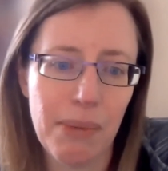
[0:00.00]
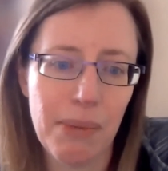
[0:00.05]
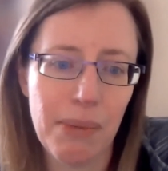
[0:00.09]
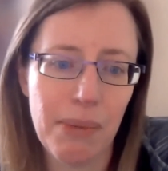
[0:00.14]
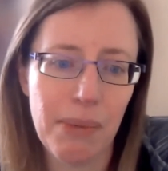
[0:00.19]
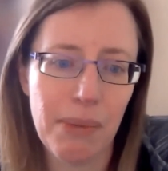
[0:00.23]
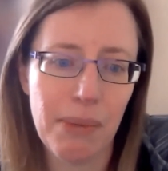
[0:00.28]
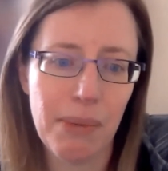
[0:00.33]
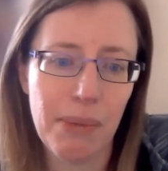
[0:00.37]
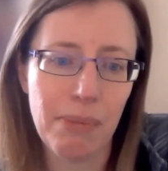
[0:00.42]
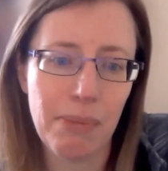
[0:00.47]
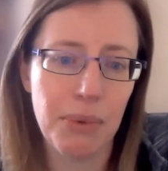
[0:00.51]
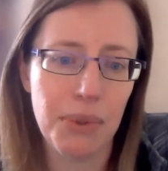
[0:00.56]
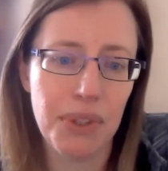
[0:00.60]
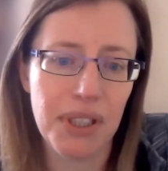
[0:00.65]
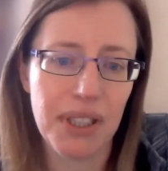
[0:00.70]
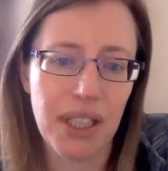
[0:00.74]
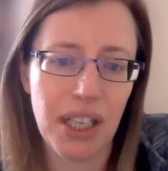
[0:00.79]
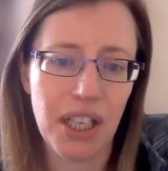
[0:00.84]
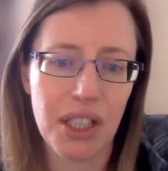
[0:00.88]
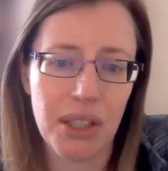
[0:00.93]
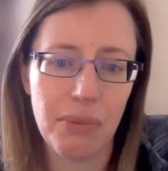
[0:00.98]
roundtable
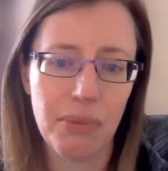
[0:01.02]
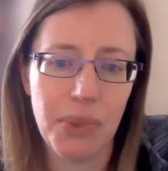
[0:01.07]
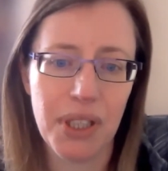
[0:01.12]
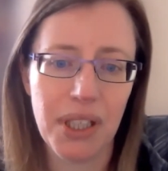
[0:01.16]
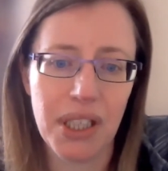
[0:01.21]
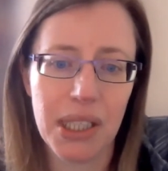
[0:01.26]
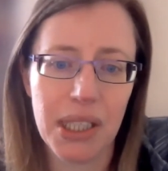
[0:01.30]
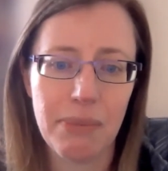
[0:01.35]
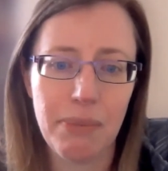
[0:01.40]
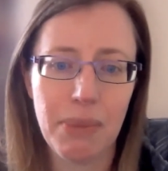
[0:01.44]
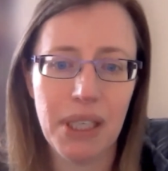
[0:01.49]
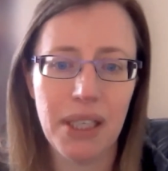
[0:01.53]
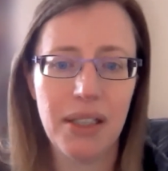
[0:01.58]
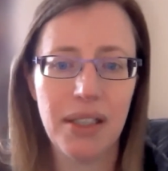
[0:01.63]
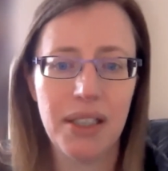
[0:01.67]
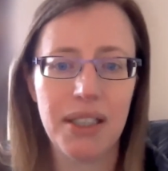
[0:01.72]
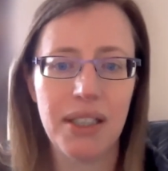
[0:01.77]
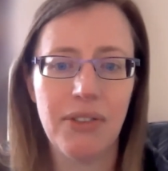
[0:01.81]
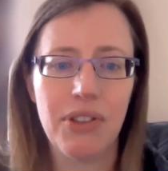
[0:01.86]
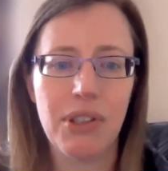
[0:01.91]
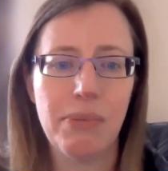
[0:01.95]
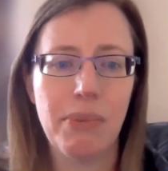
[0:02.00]
discussion with our speakers
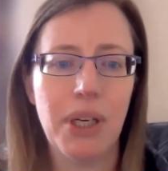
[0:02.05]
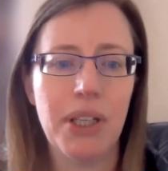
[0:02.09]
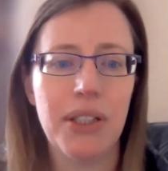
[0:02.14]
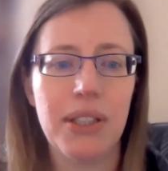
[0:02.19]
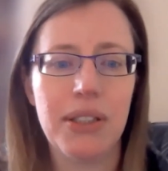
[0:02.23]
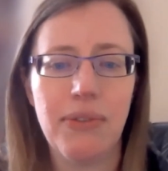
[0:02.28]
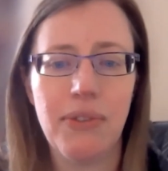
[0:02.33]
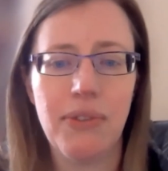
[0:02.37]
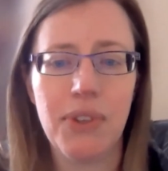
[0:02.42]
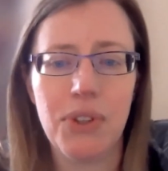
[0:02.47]
after both